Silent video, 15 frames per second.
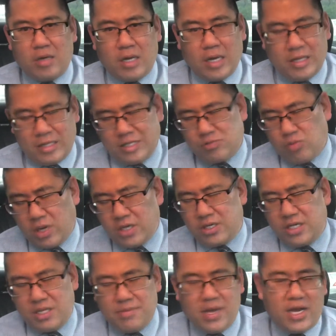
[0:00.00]
at least one
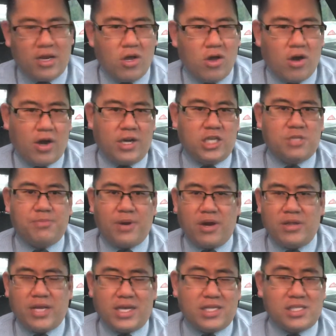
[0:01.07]
D-man on each
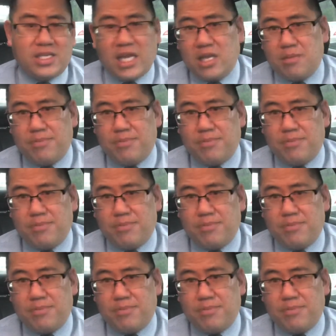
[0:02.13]
pairing that can skate